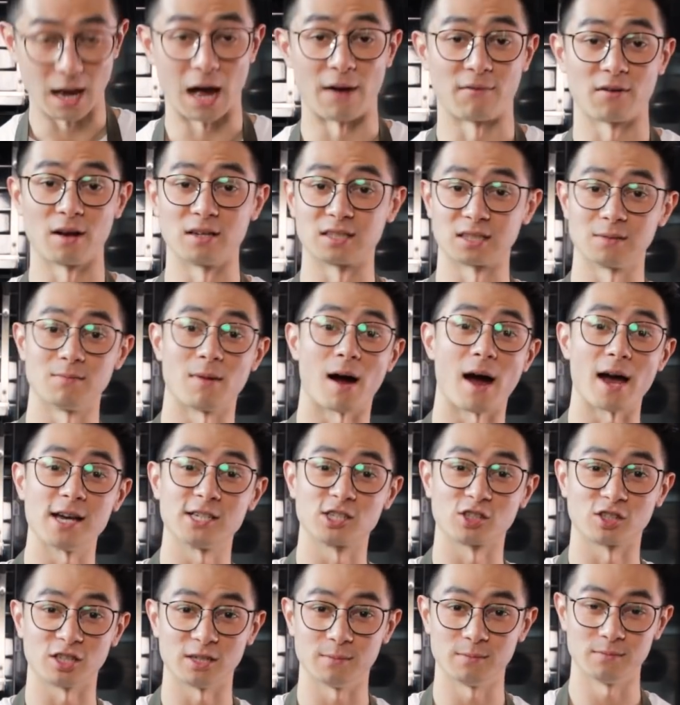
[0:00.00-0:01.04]
I've got some
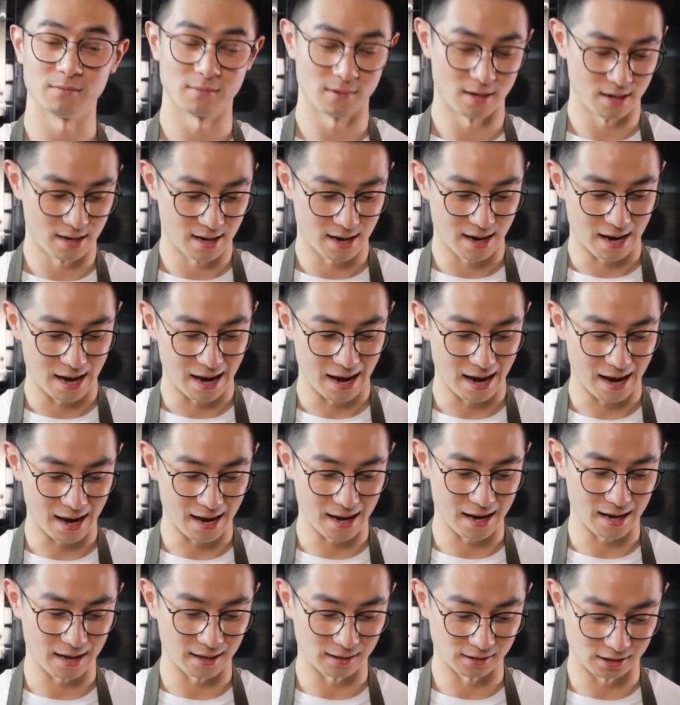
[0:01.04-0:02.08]
ice cream,
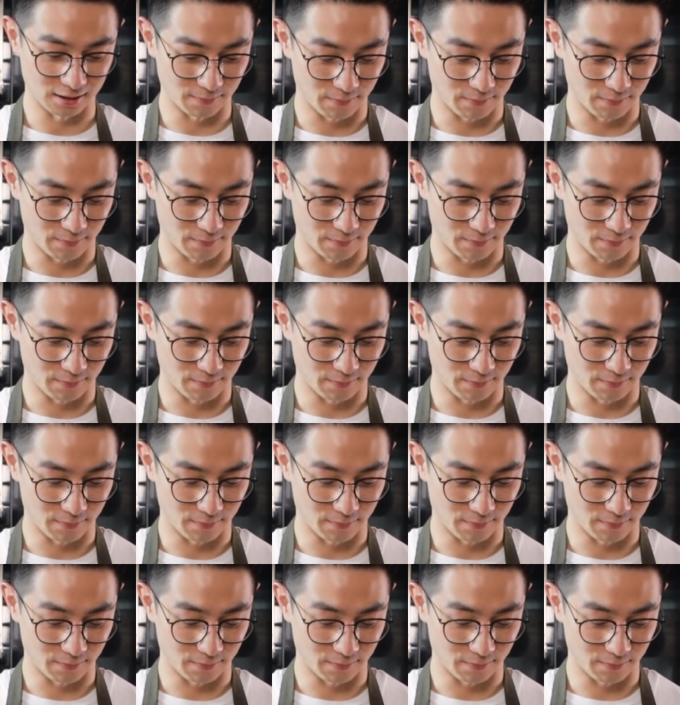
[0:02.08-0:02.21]
and